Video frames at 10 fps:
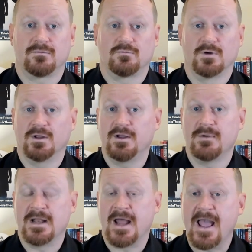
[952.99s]

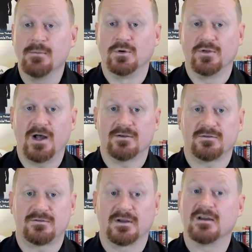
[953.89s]
really enabled
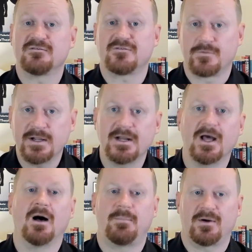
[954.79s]
us to get freed
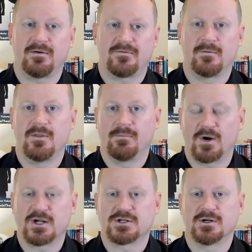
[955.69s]
up from the
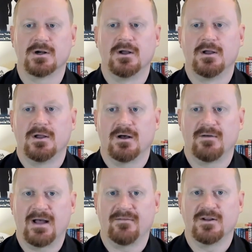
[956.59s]
pressure
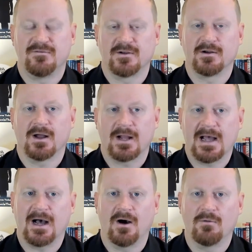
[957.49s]
of having to figure out
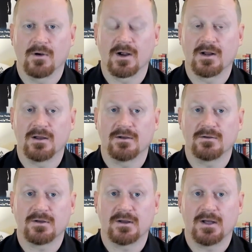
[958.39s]
how we're going to
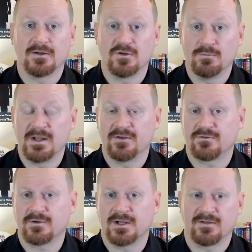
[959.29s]
do
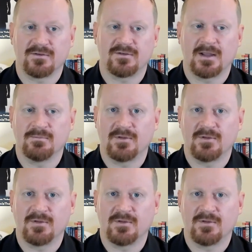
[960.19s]
ministry and at the same